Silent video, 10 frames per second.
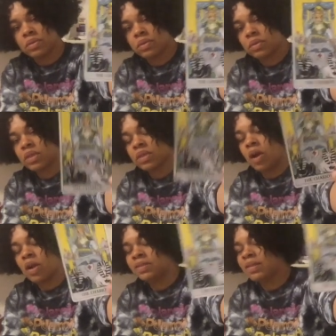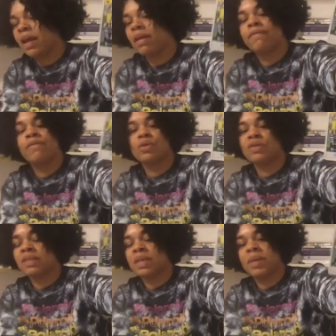This card is like full
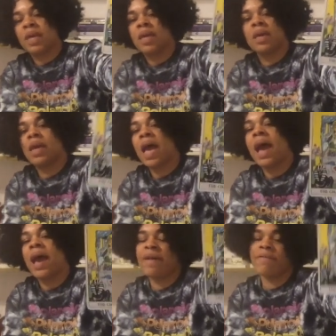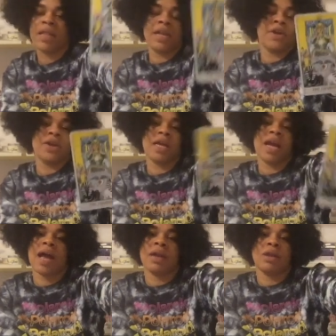steam ahead. I have clarity.
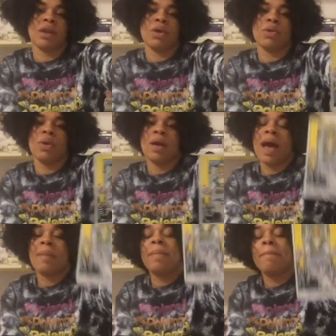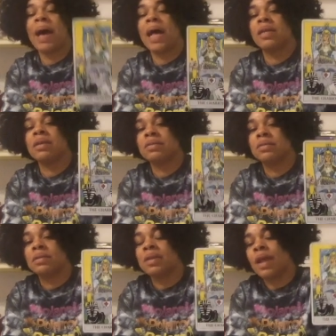I know I'm in balance
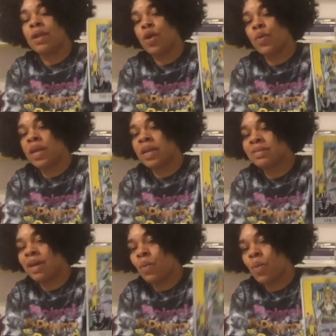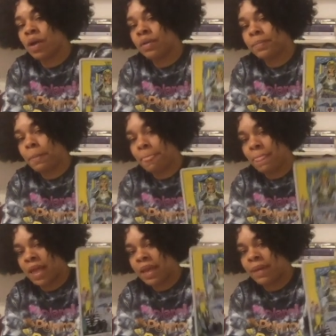and I know what it is I want
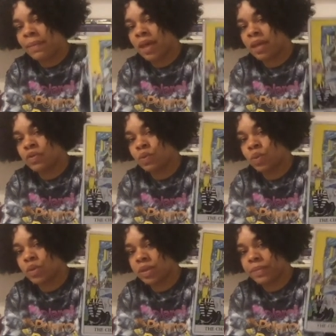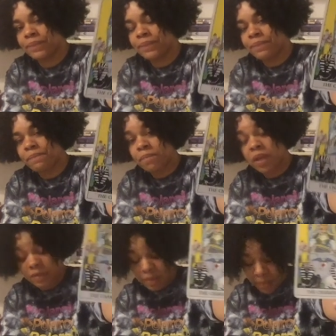and I'm headed towards it. Somebody